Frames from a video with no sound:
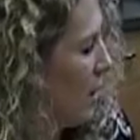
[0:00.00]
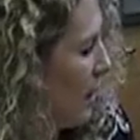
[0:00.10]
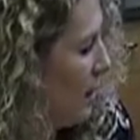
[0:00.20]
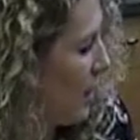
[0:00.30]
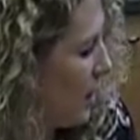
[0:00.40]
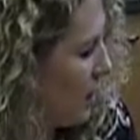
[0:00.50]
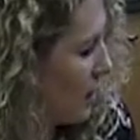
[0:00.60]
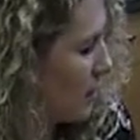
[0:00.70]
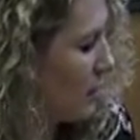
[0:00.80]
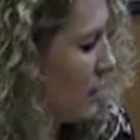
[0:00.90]
And
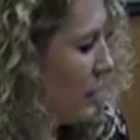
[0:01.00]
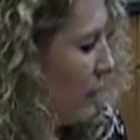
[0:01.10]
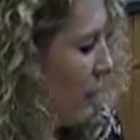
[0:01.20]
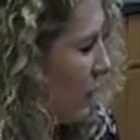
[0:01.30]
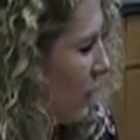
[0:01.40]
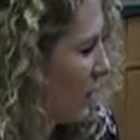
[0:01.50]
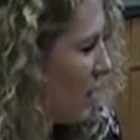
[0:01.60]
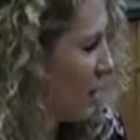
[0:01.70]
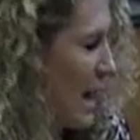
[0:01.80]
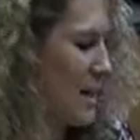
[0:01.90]
then
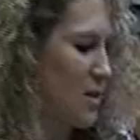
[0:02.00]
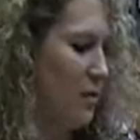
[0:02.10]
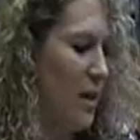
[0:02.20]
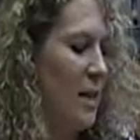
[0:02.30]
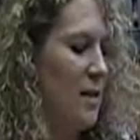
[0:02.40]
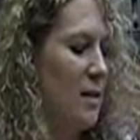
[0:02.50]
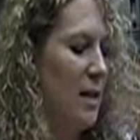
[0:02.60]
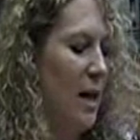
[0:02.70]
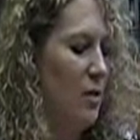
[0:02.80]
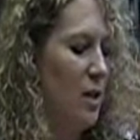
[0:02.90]
the last phase is
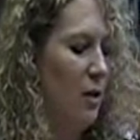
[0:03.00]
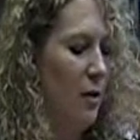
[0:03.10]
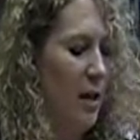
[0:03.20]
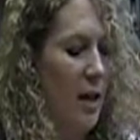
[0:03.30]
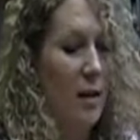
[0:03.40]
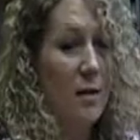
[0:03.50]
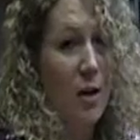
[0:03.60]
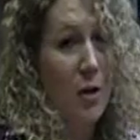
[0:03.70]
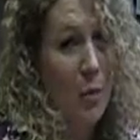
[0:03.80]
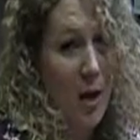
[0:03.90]
counting your hand, is
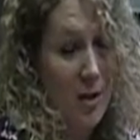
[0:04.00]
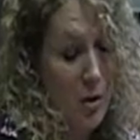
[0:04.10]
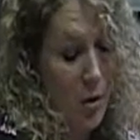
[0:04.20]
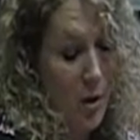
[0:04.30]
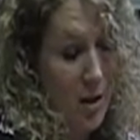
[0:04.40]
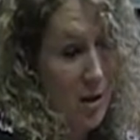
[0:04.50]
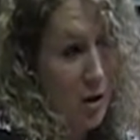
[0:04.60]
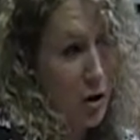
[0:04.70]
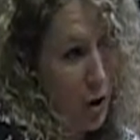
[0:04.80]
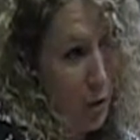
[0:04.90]
otherwise known as the
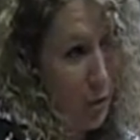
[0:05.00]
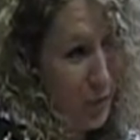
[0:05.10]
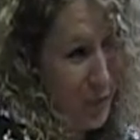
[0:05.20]
show.